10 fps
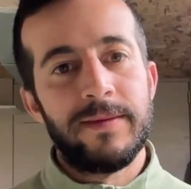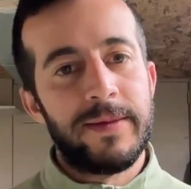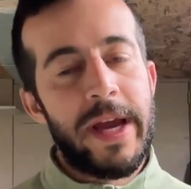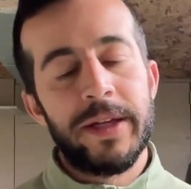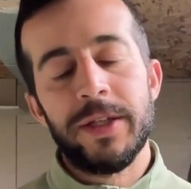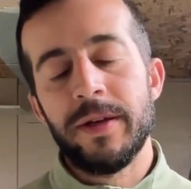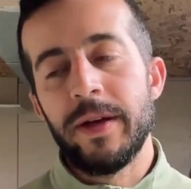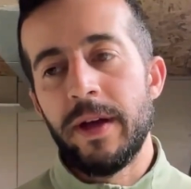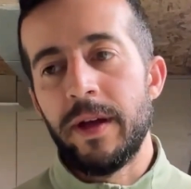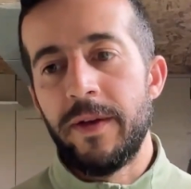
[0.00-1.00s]
Yeah, sure.
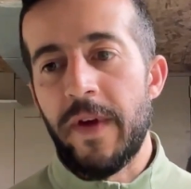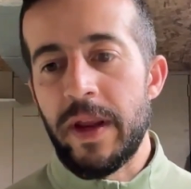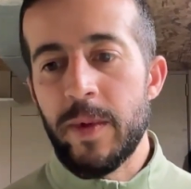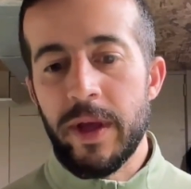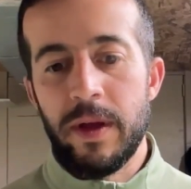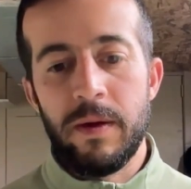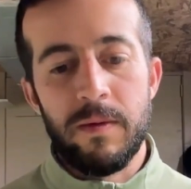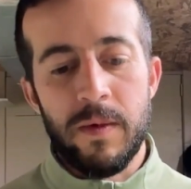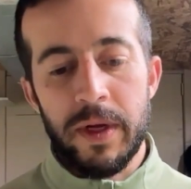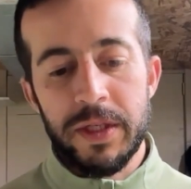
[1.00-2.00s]
If anybody
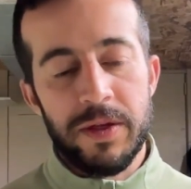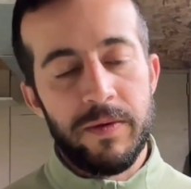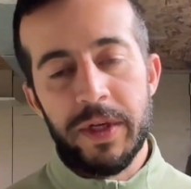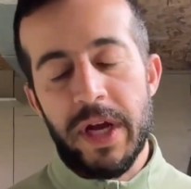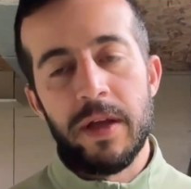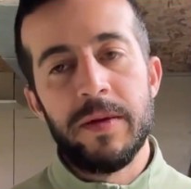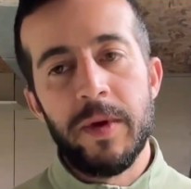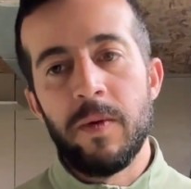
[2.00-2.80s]
wants to reach out to me,